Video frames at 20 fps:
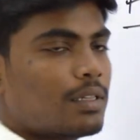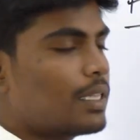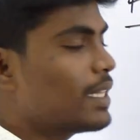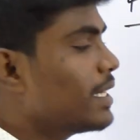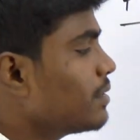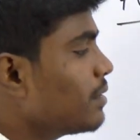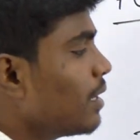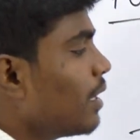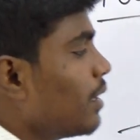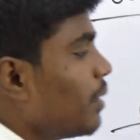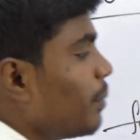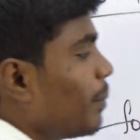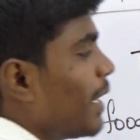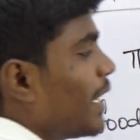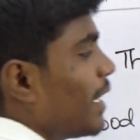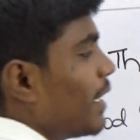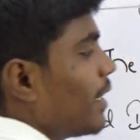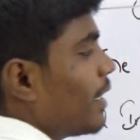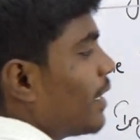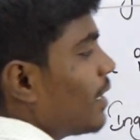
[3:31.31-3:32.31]
These are the
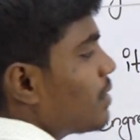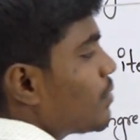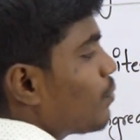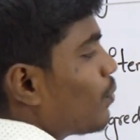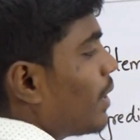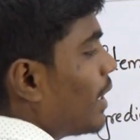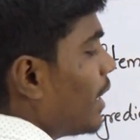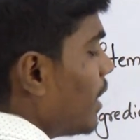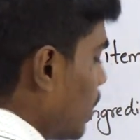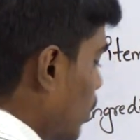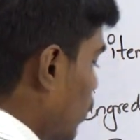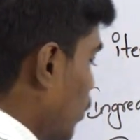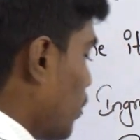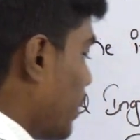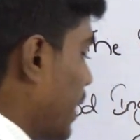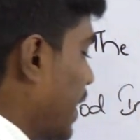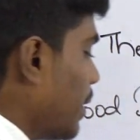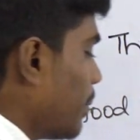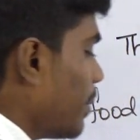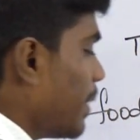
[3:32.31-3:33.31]
materials we need to
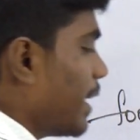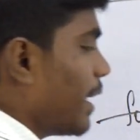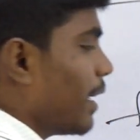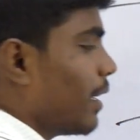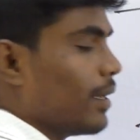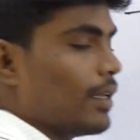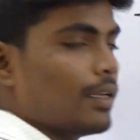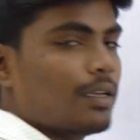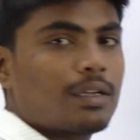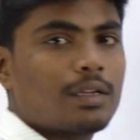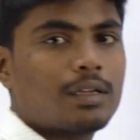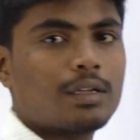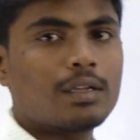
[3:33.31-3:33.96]
make biryani.